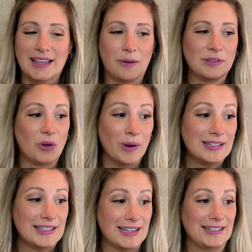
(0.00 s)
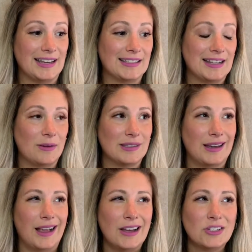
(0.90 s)
I was going to the dentist and I was
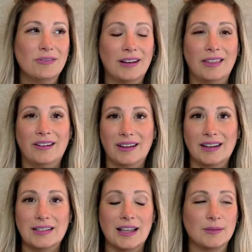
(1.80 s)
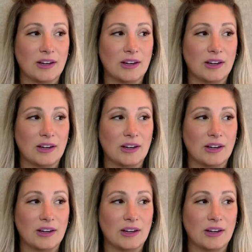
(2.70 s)
like, I should run in there and get a test.